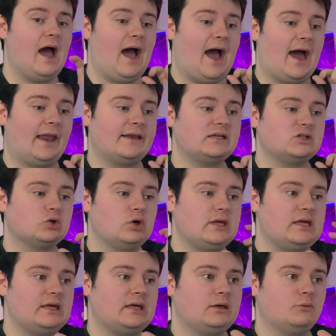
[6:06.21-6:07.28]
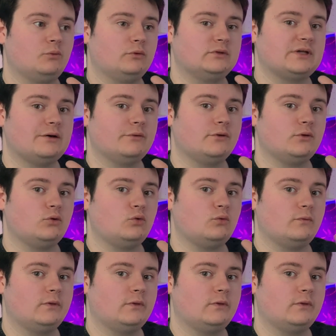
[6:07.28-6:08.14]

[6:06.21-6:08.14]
and it will tell you